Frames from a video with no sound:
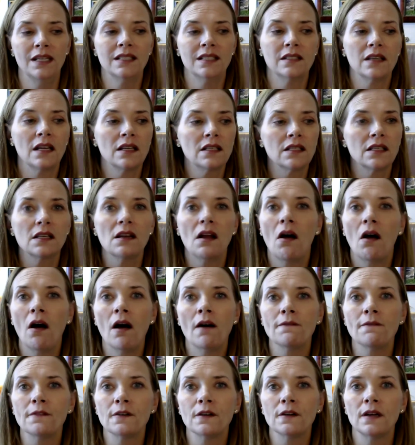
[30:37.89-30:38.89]
it doesn't
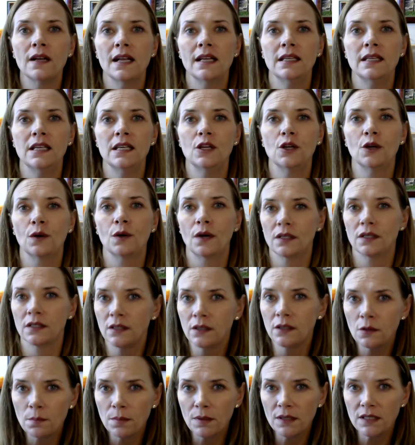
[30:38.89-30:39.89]
offer any
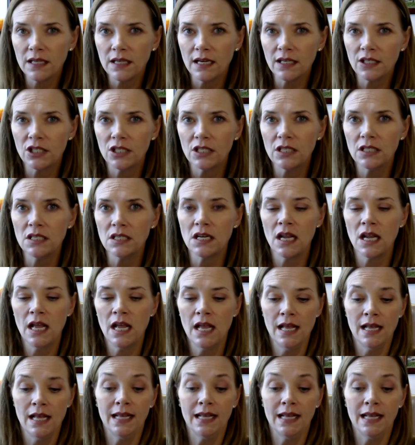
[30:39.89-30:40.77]
creditor protection.